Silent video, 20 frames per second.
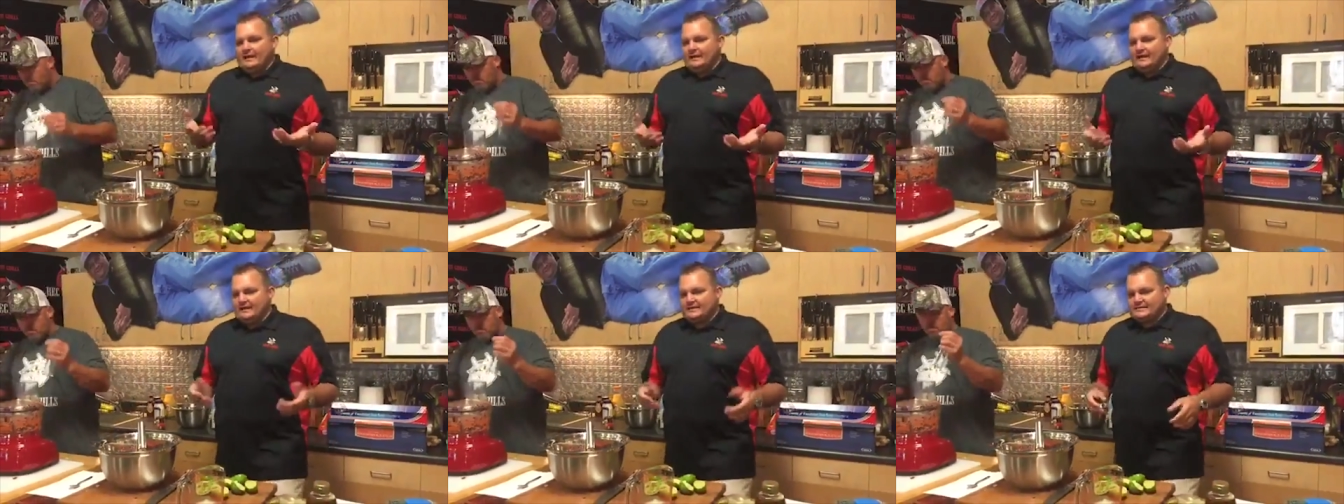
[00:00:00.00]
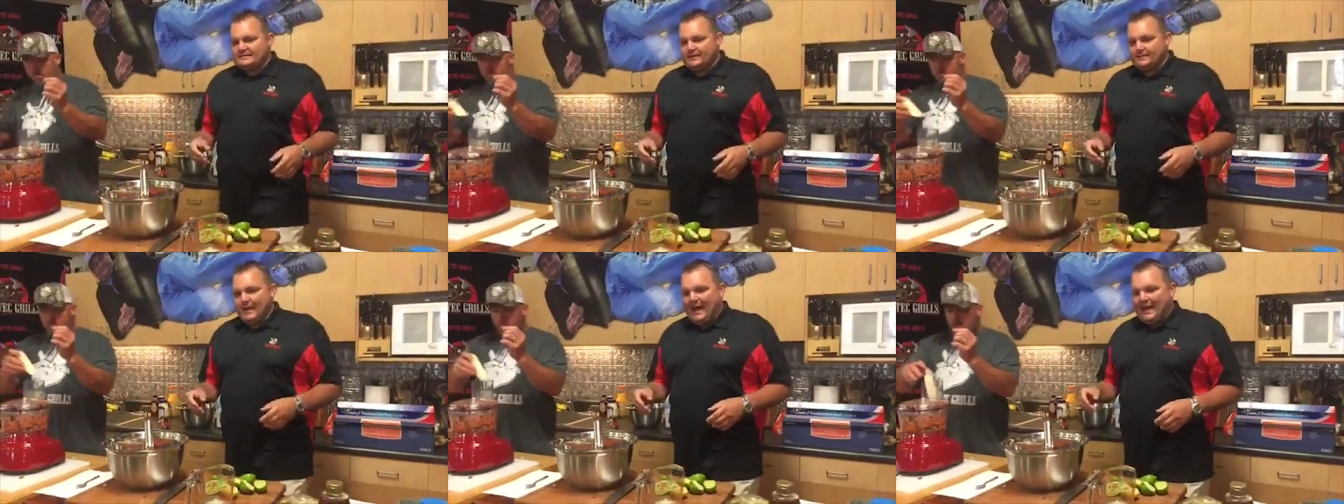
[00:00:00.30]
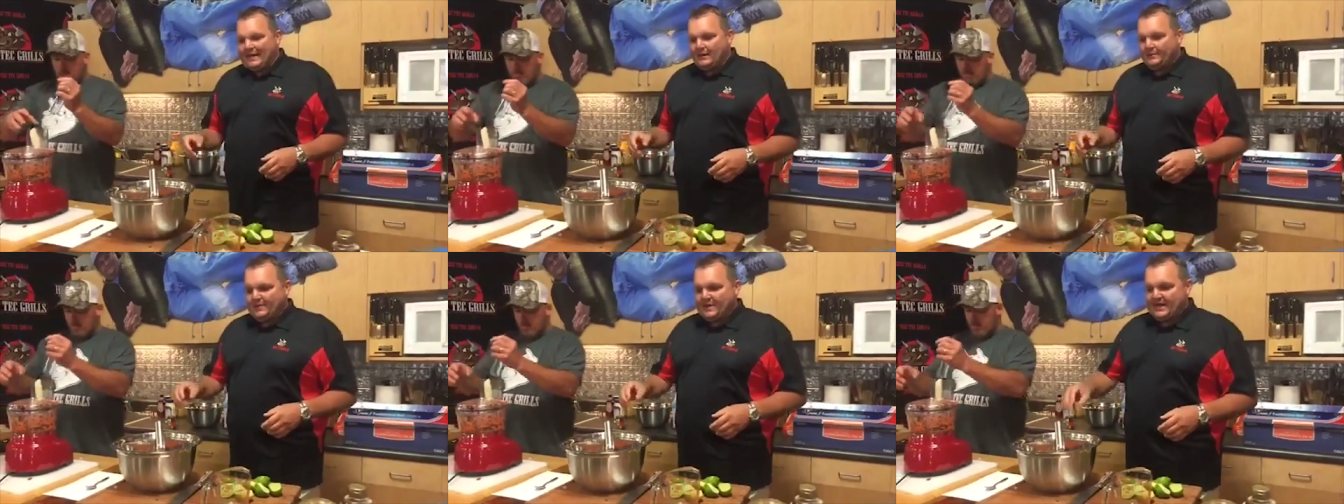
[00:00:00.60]
and uh,
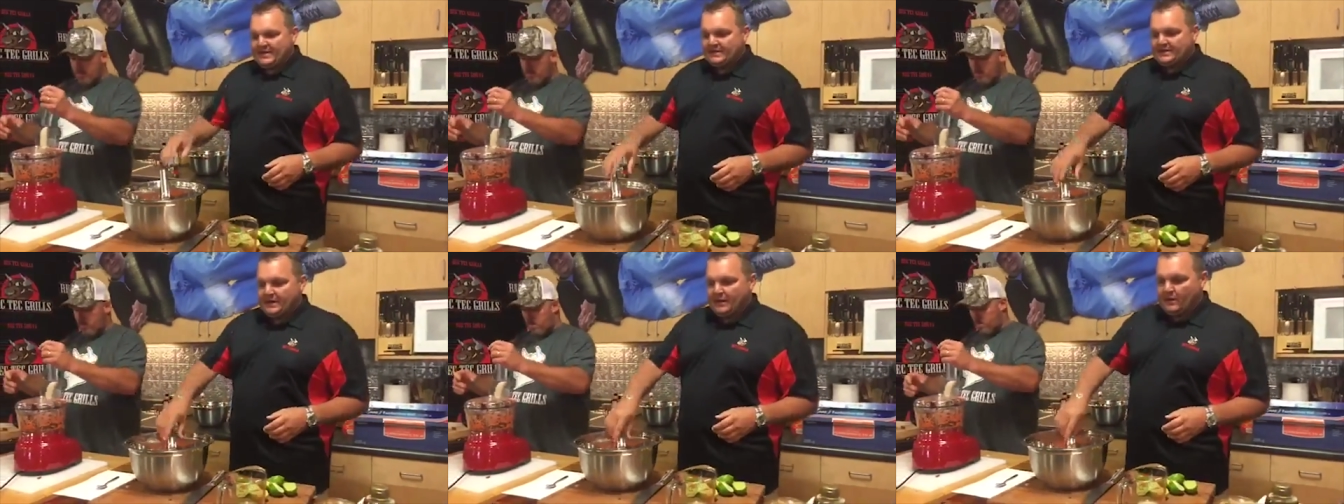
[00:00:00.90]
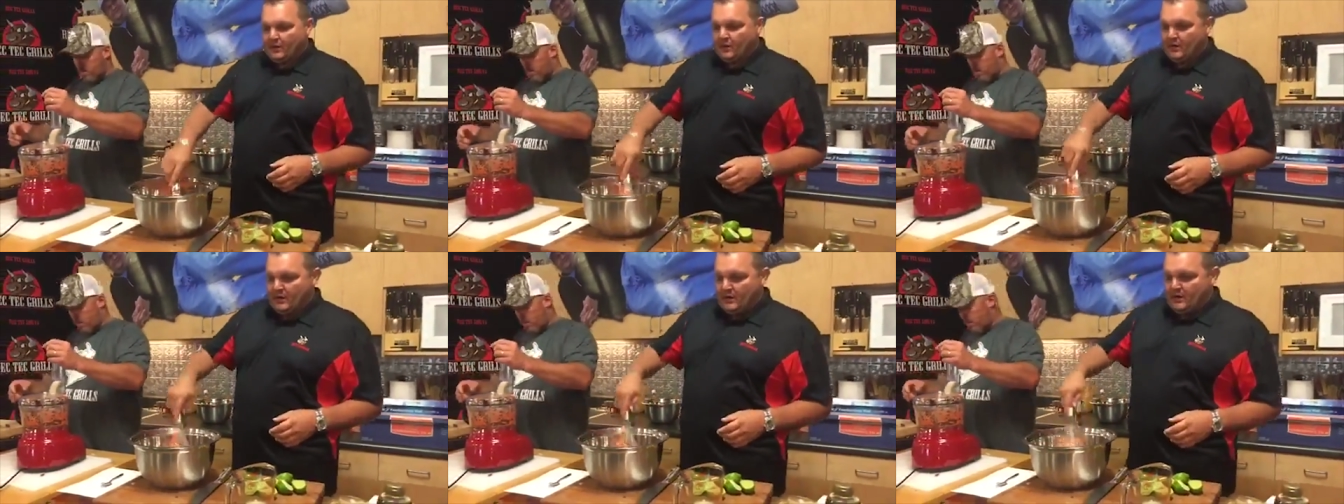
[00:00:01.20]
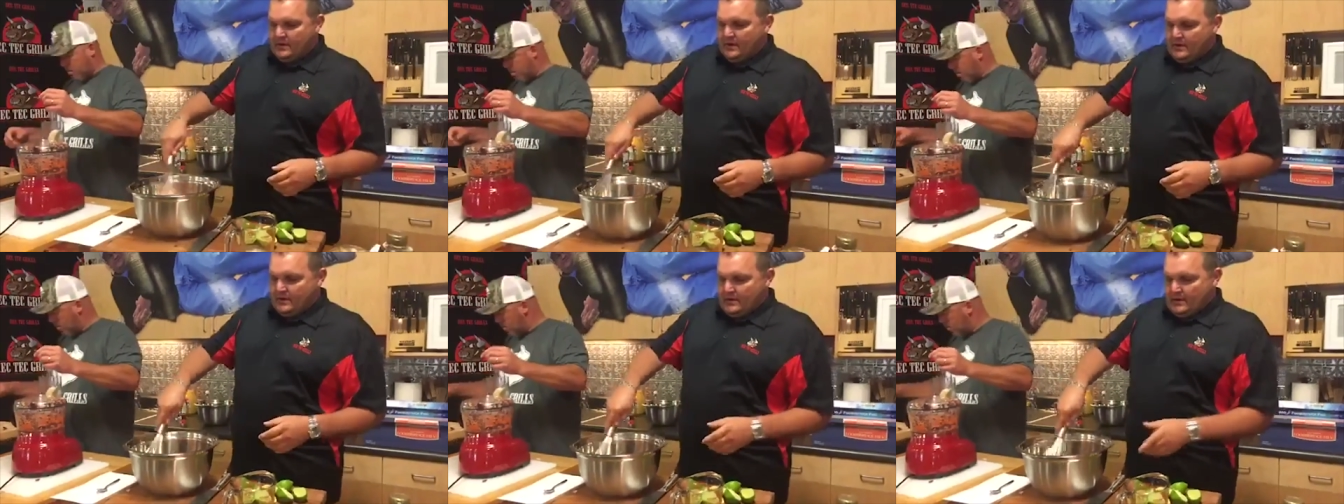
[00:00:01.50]
some jalapeno
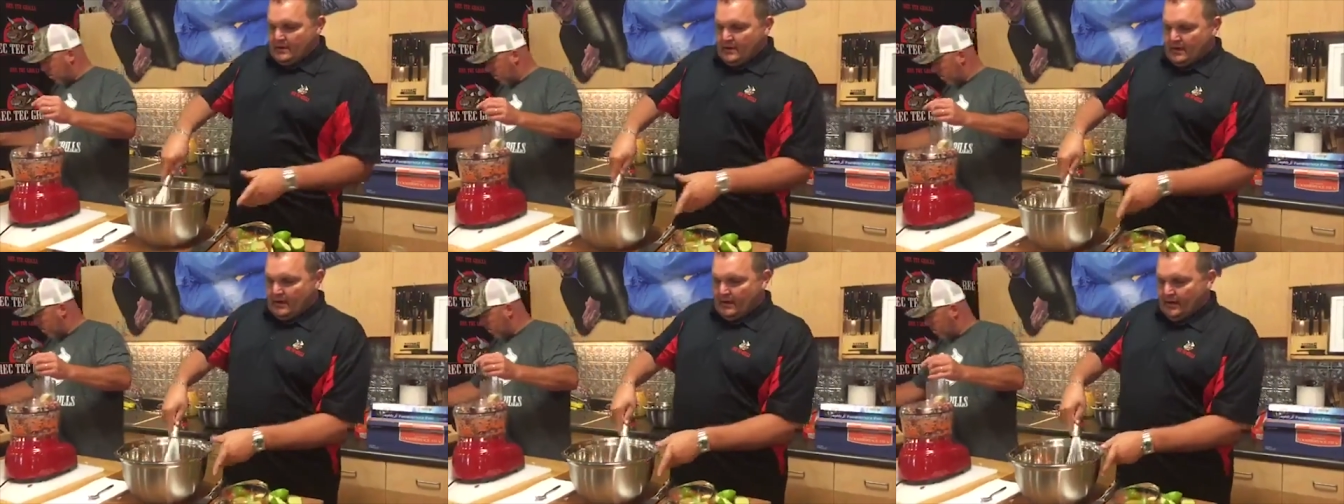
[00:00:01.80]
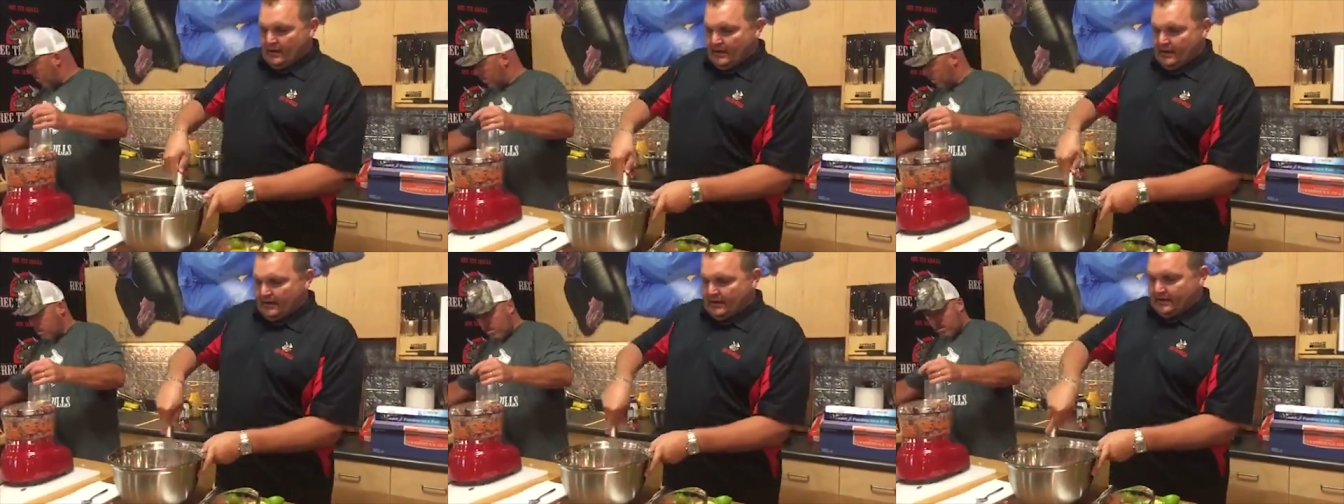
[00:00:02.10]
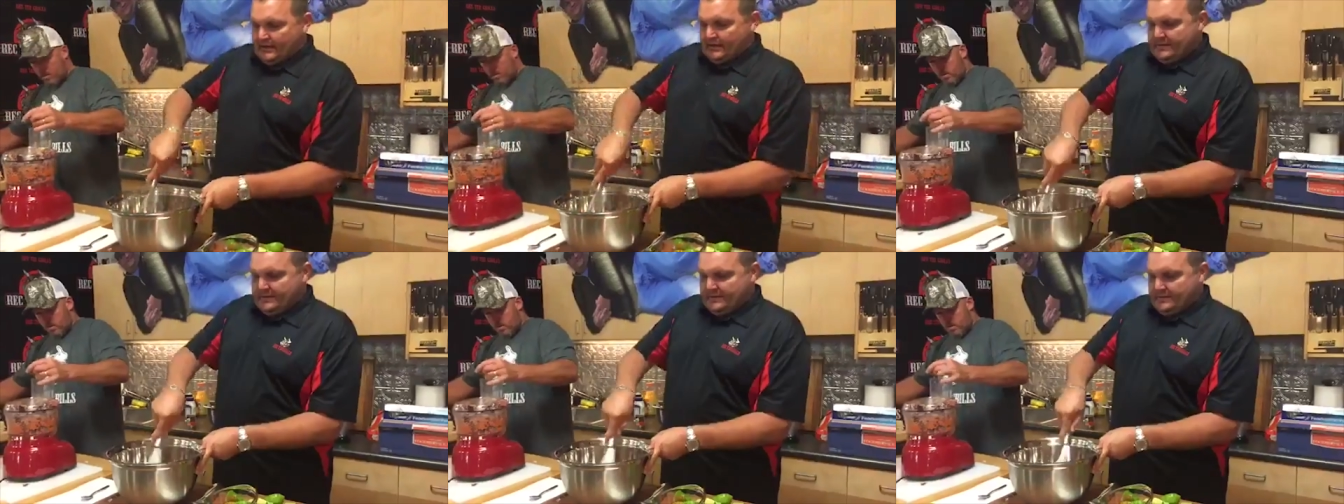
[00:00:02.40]

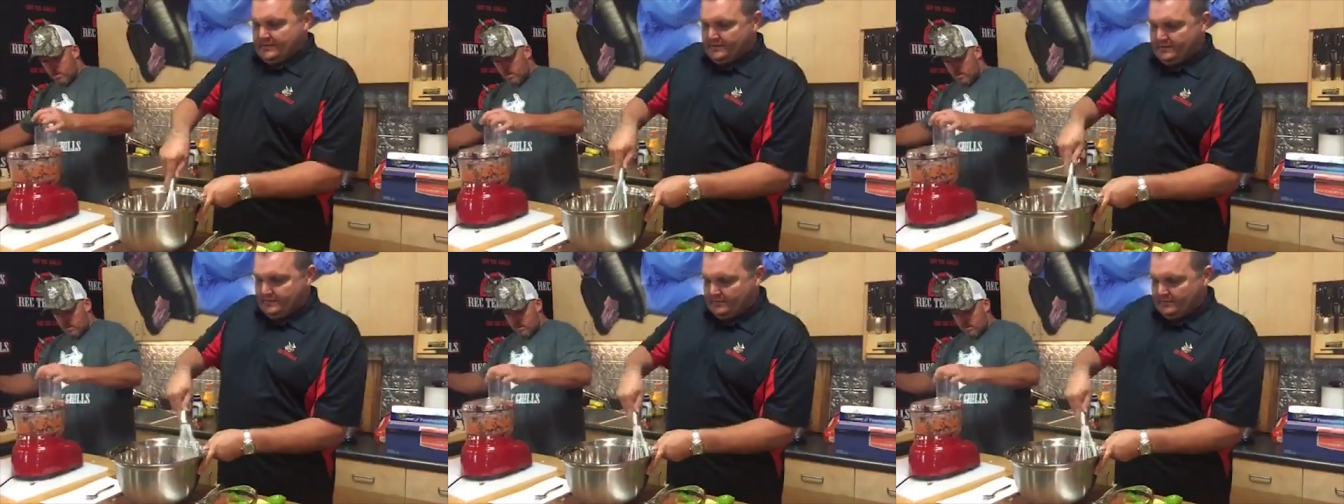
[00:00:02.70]
uh,